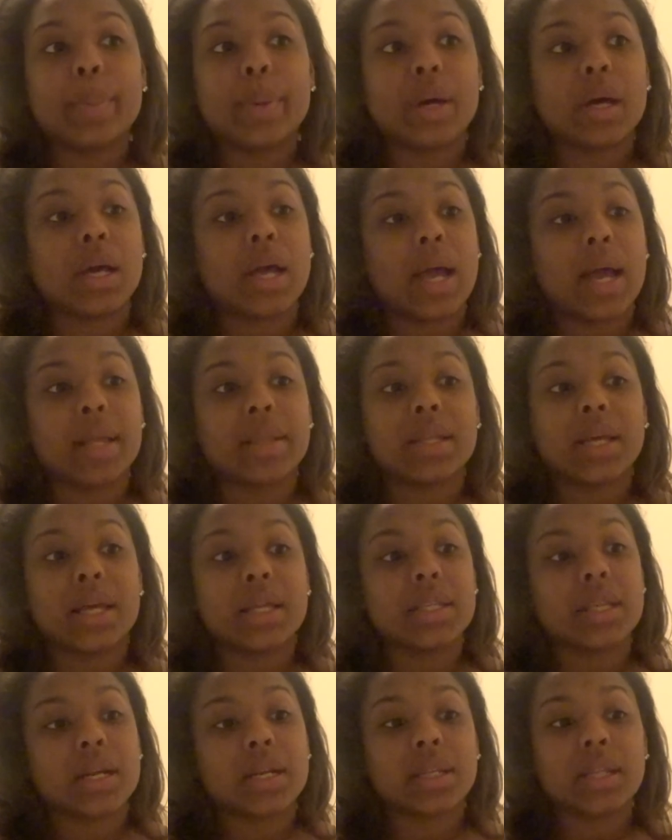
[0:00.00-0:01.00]
But at the
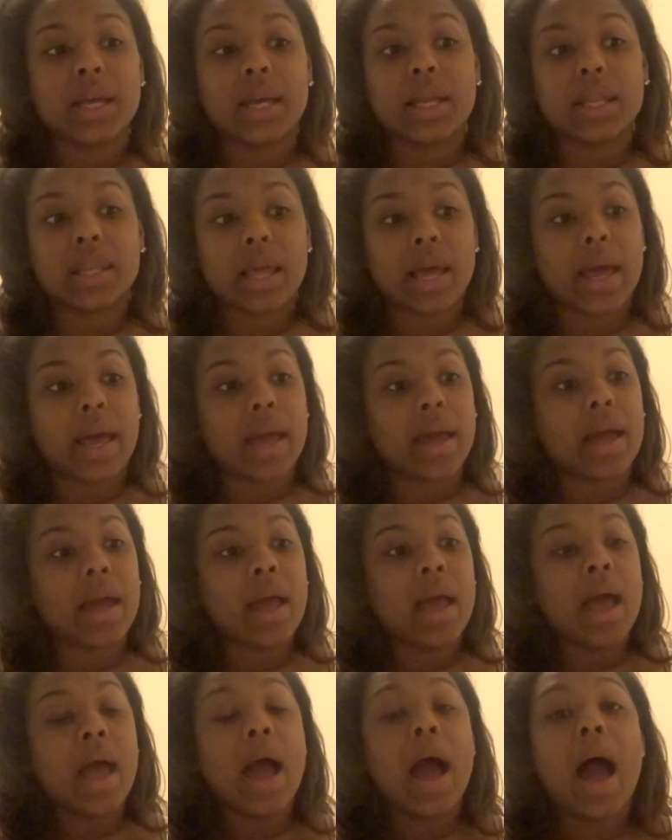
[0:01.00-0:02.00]
end of the day, like,
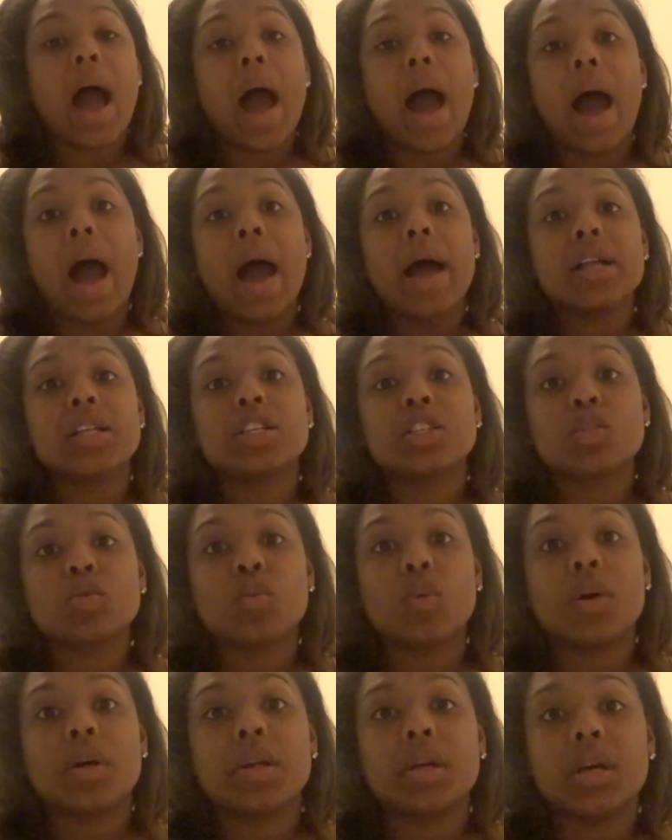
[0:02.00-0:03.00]
I just
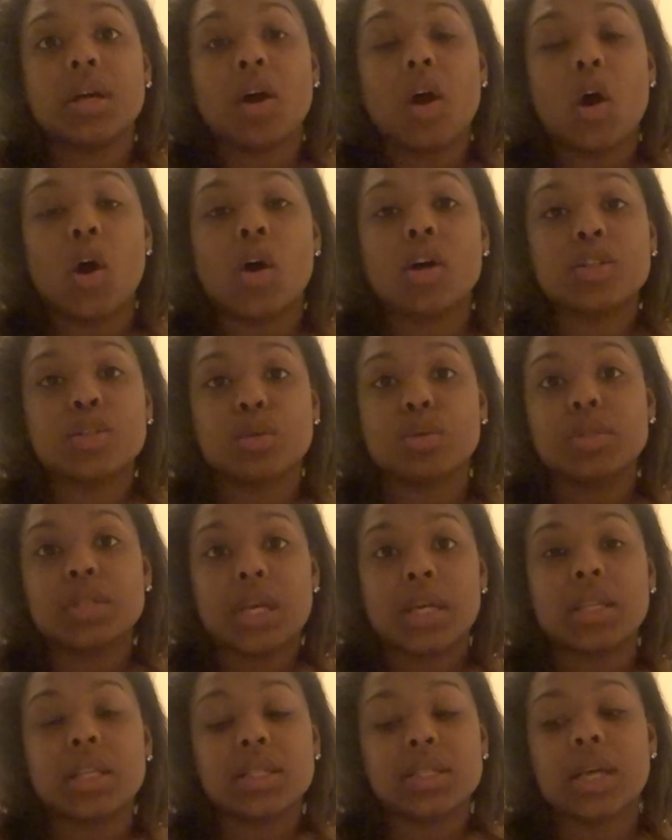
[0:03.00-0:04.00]
want to also
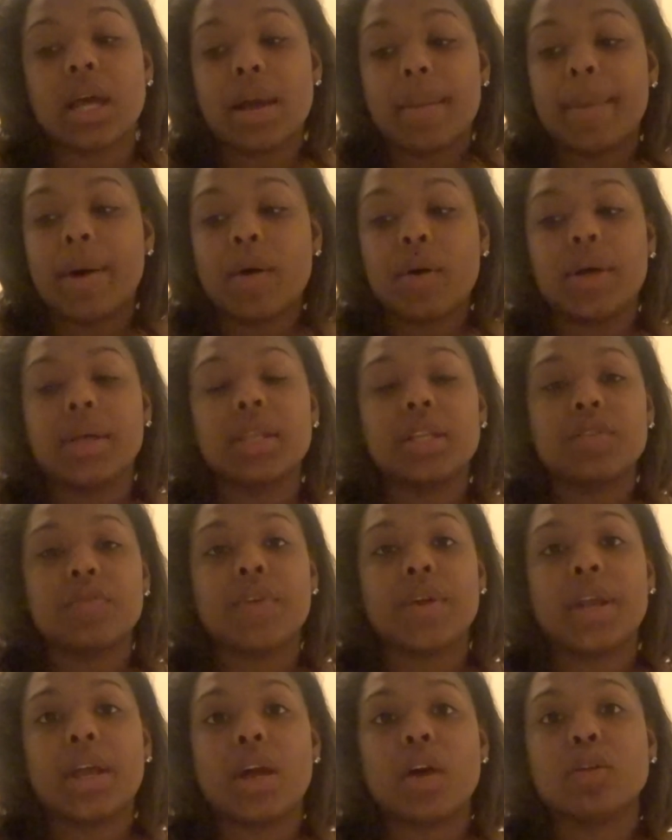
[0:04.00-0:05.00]
take the time out in this
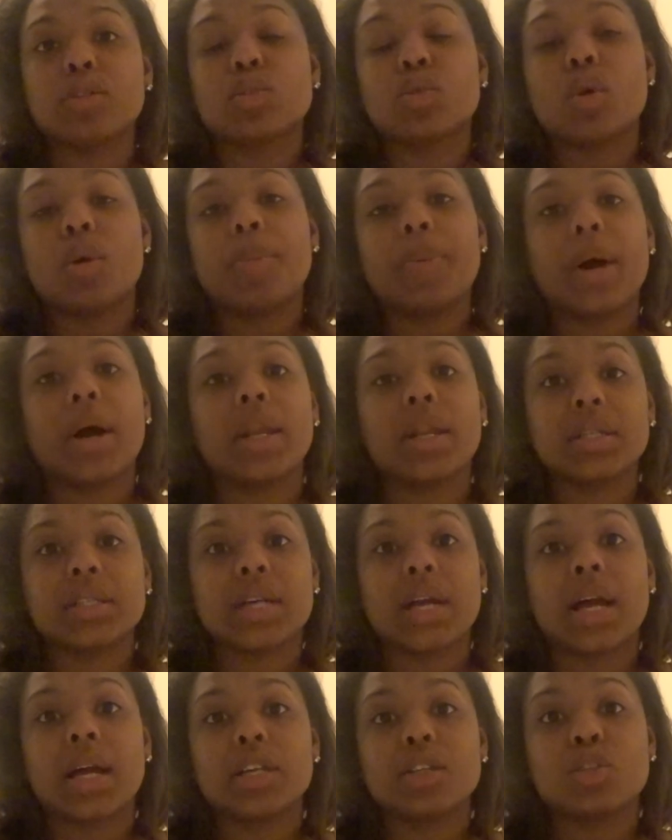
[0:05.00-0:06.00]
video to
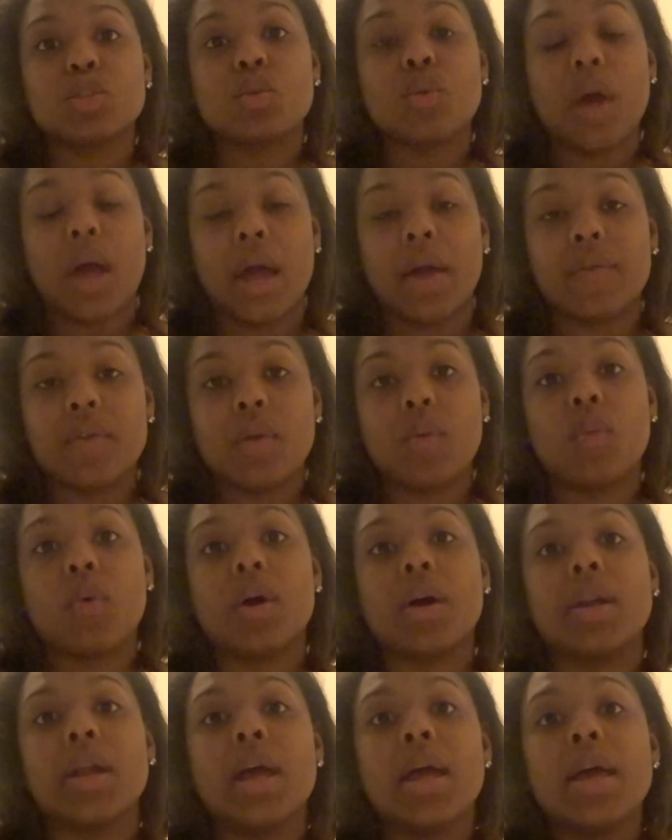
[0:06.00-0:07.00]
apologize to
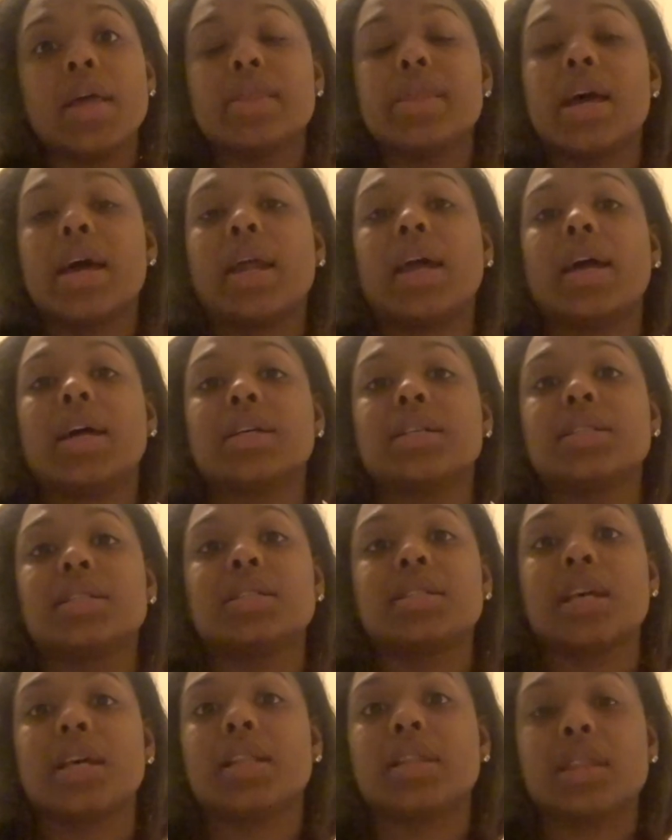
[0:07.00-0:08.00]
everyone that has
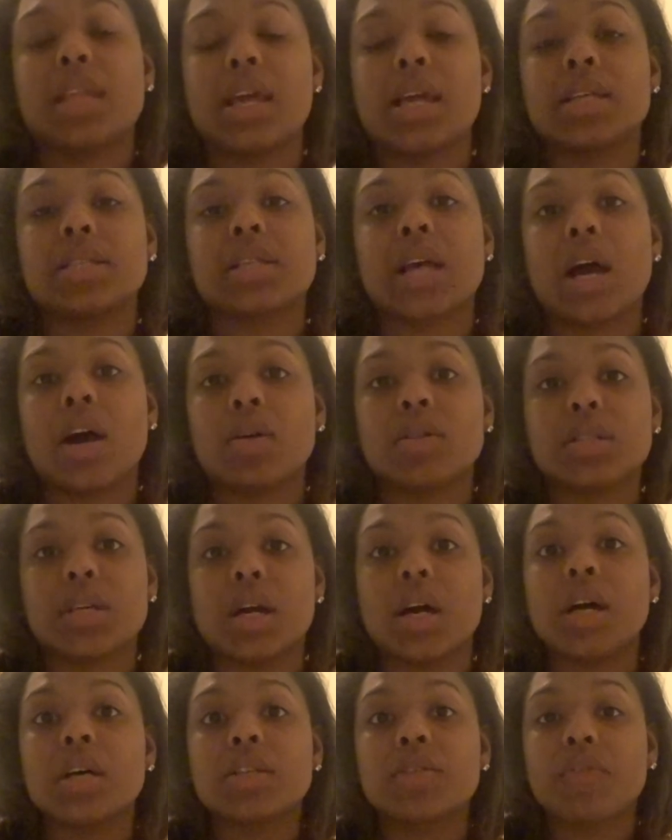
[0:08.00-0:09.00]
sent things out to
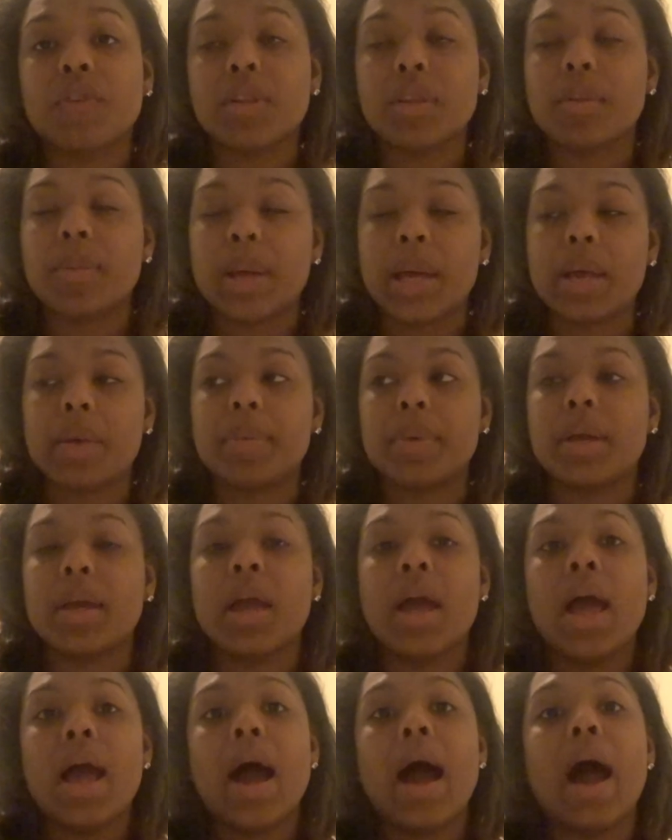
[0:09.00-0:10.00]
us for the baby.
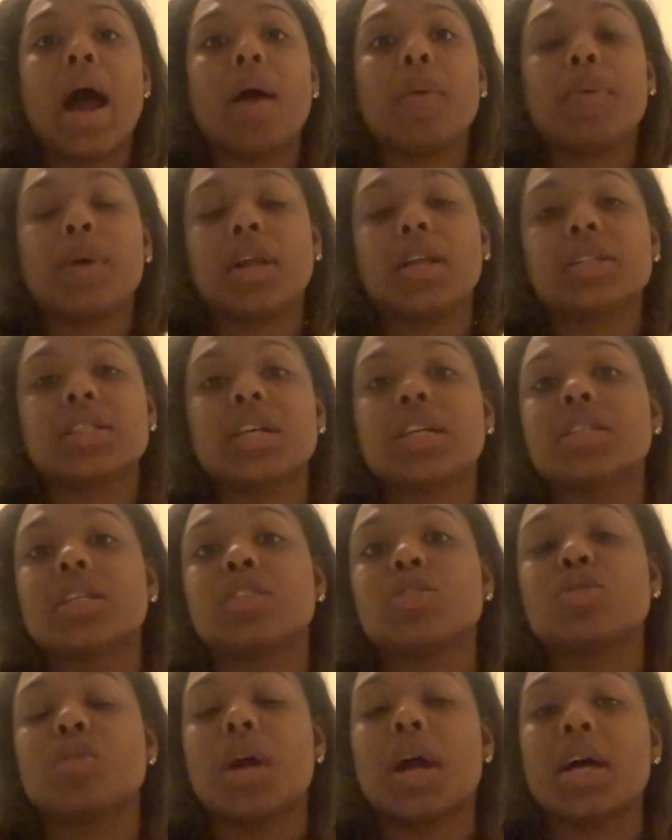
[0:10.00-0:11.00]
I apologize
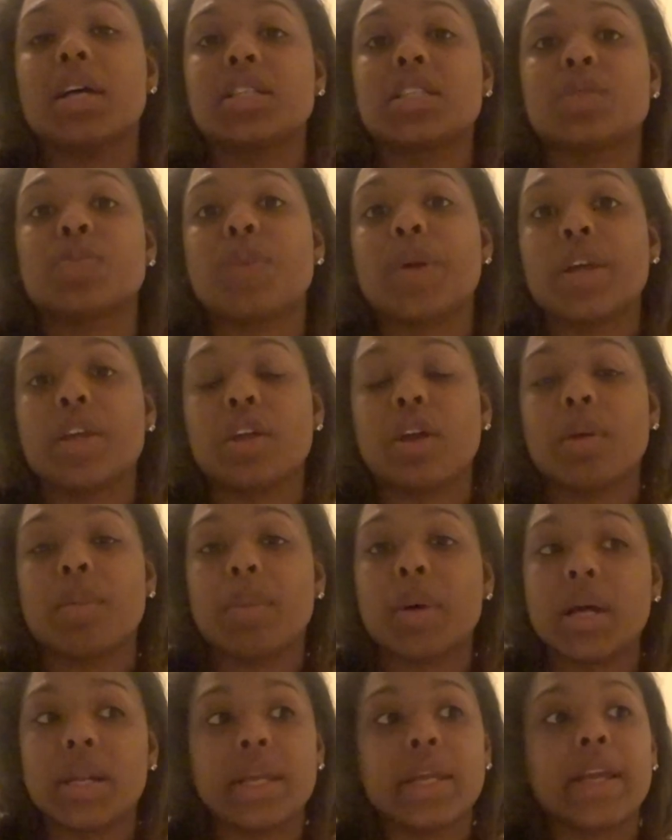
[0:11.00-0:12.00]
that you guys spent your
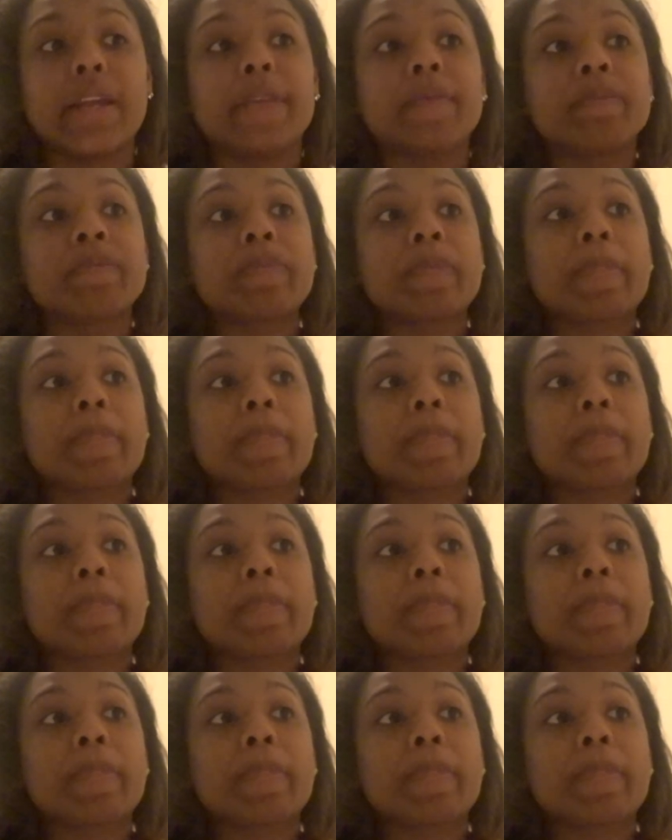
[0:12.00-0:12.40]
money.